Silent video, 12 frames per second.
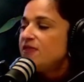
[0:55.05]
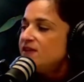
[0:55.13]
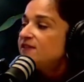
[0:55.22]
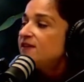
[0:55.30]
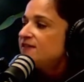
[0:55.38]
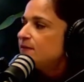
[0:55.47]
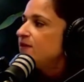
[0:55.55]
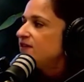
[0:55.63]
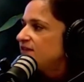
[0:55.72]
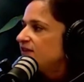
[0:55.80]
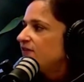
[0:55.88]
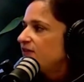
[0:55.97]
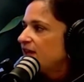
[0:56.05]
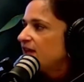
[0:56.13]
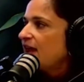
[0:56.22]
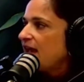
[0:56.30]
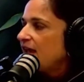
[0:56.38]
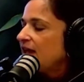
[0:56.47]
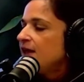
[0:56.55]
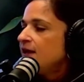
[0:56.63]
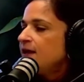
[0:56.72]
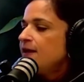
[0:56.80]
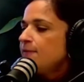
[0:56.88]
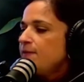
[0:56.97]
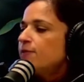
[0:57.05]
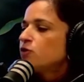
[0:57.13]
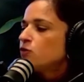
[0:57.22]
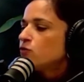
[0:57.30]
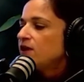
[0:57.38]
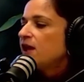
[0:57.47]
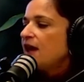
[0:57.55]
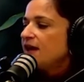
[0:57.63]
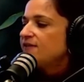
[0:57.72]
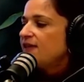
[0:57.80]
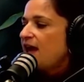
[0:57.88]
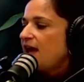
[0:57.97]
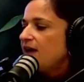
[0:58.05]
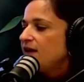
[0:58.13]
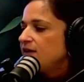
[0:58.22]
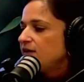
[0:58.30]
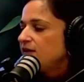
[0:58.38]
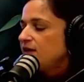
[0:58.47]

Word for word: But this is some of the stuff that like people don't realize that,